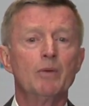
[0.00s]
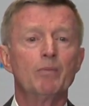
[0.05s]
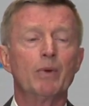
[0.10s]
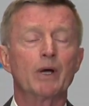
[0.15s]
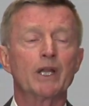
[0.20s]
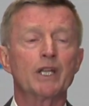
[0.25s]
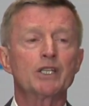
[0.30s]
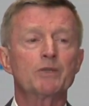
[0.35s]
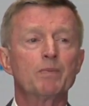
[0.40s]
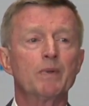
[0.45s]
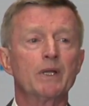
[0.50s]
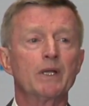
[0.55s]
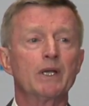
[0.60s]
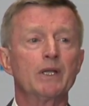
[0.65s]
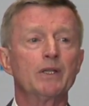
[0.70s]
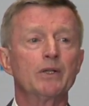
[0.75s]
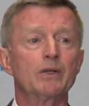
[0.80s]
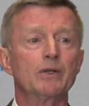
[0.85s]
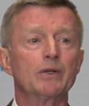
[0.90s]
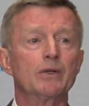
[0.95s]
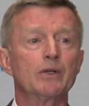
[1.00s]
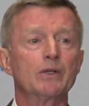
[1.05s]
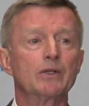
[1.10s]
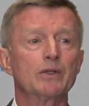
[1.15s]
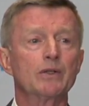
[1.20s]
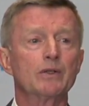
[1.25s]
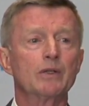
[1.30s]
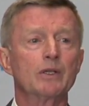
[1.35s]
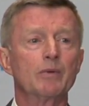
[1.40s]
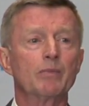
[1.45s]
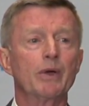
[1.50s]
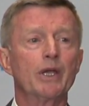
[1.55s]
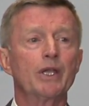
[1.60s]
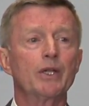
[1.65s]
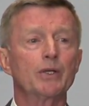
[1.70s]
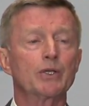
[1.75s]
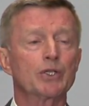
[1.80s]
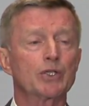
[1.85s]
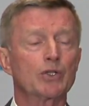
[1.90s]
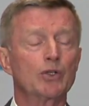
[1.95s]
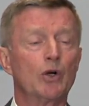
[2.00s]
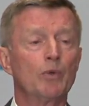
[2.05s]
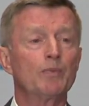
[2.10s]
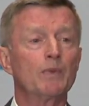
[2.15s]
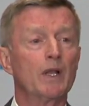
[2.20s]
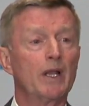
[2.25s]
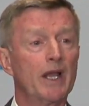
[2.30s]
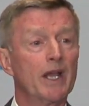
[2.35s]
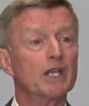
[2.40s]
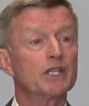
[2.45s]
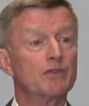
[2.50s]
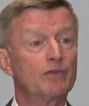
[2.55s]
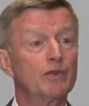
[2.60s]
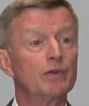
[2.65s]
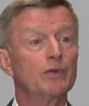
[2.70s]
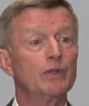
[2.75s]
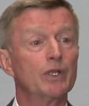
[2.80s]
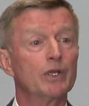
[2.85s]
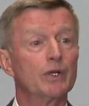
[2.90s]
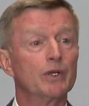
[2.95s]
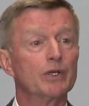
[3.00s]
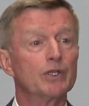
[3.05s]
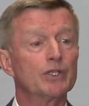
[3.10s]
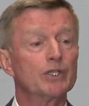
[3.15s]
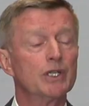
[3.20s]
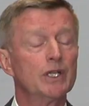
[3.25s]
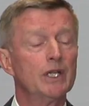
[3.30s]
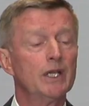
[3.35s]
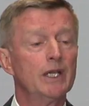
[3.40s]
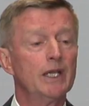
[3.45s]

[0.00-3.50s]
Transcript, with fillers: But it's been under the microscope the last few years,